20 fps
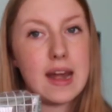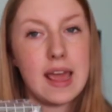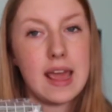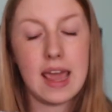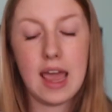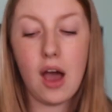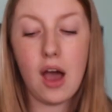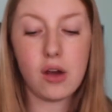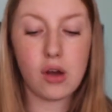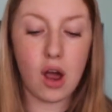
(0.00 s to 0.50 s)
in
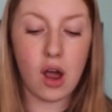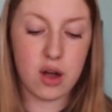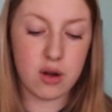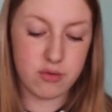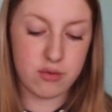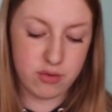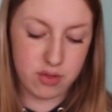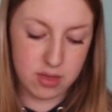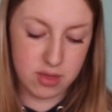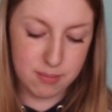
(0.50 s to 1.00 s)
here are kind
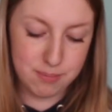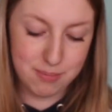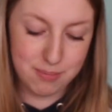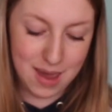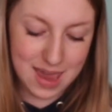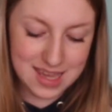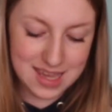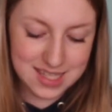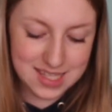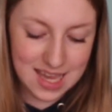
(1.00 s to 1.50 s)
of the
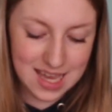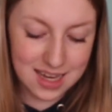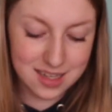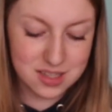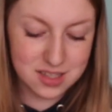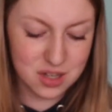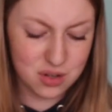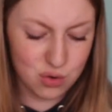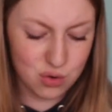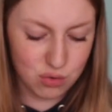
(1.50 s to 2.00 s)

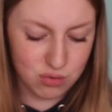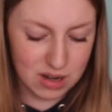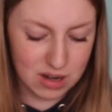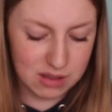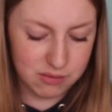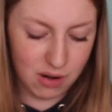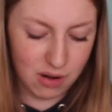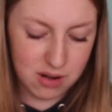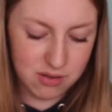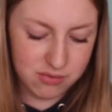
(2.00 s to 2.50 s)
basics, not
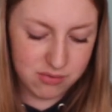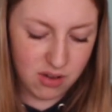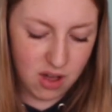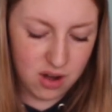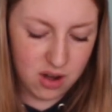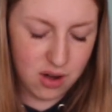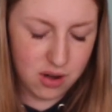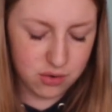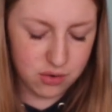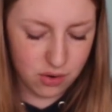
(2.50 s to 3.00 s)
really very
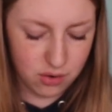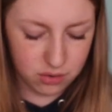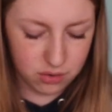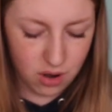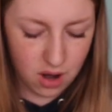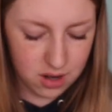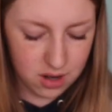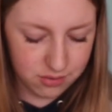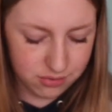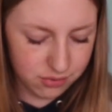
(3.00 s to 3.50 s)
fun, not
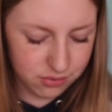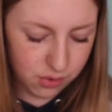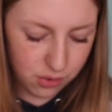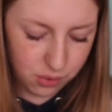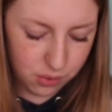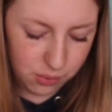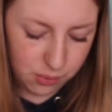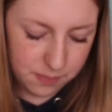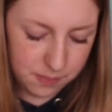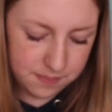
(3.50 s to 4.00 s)

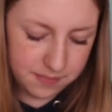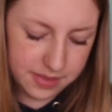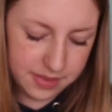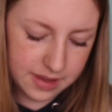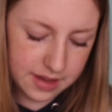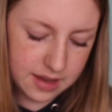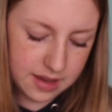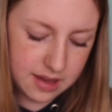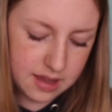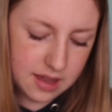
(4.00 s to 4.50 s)
colourful.
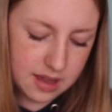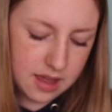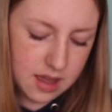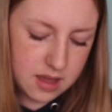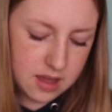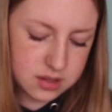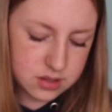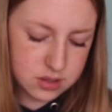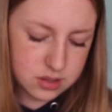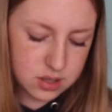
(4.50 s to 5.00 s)

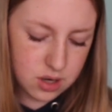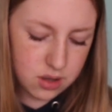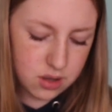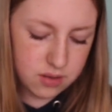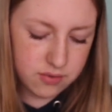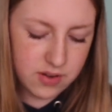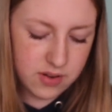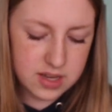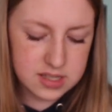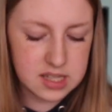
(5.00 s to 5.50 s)

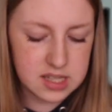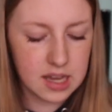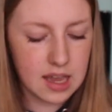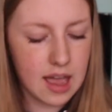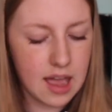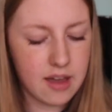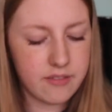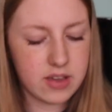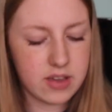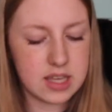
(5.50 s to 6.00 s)
So the first thing I
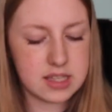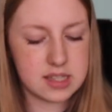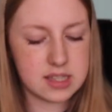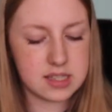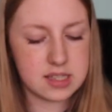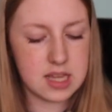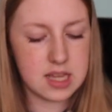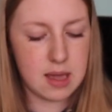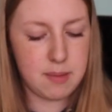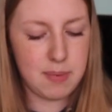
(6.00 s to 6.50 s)
have
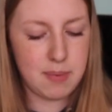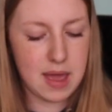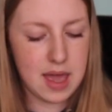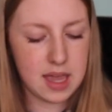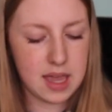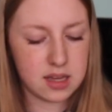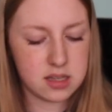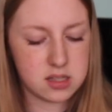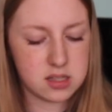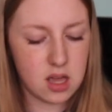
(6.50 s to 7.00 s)
is
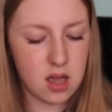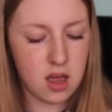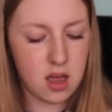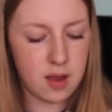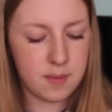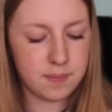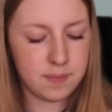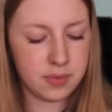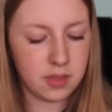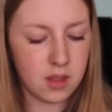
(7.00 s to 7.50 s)
Tippex.
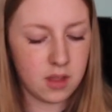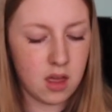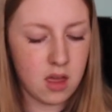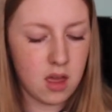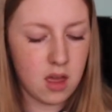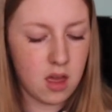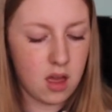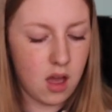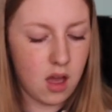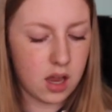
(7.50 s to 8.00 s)

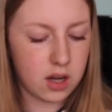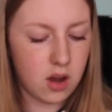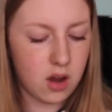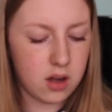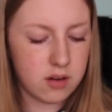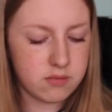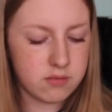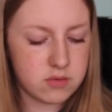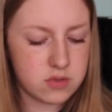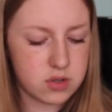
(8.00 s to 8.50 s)
I
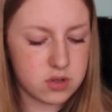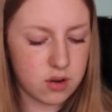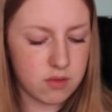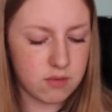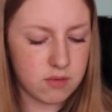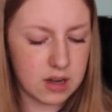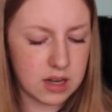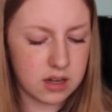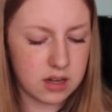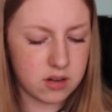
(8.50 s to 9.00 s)
kind of
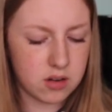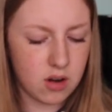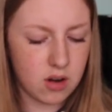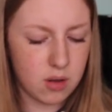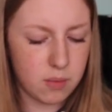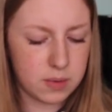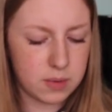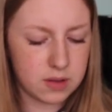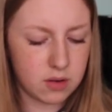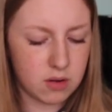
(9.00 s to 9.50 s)
don't really
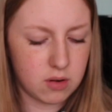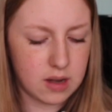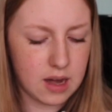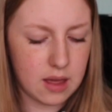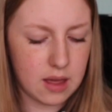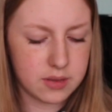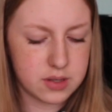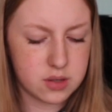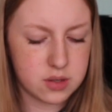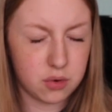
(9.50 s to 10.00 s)
know whether you're
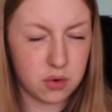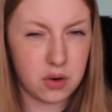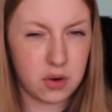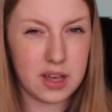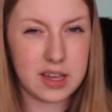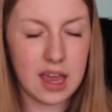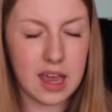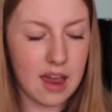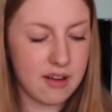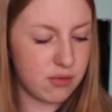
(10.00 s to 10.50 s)
allowed this one or,
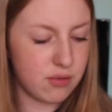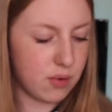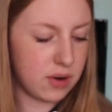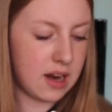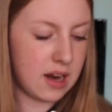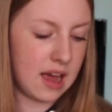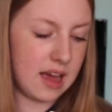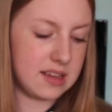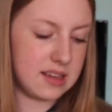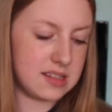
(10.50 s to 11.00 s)
like,
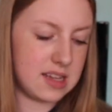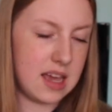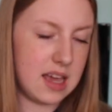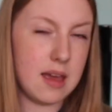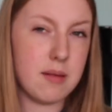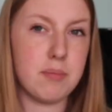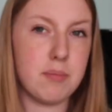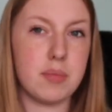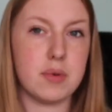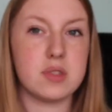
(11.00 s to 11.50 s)
everyone has
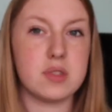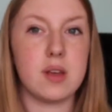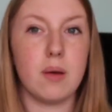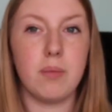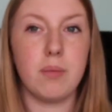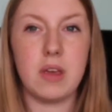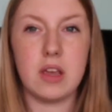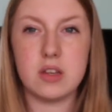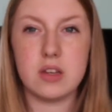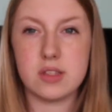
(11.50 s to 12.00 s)
it, but
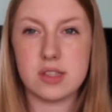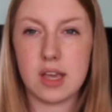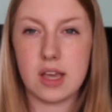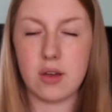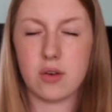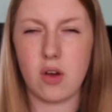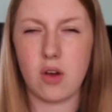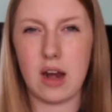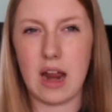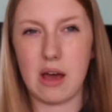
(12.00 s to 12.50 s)
some teachers say
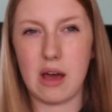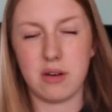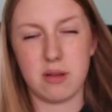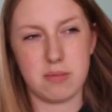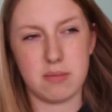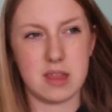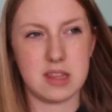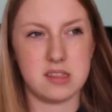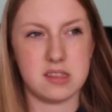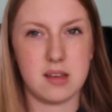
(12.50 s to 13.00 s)
you're not allowed
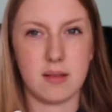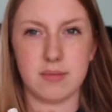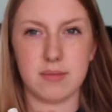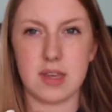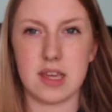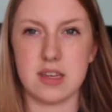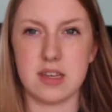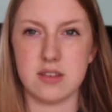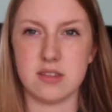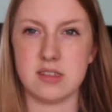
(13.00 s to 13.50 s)
it, but then some
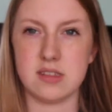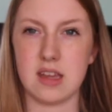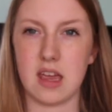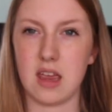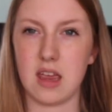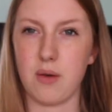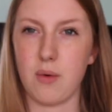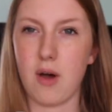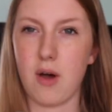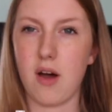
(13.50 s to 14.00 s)
teachers
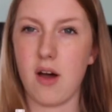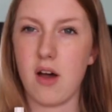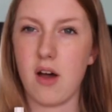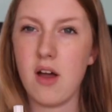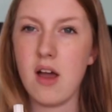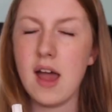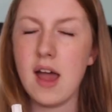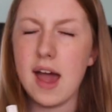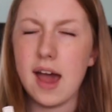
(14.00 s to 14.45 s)
say you are.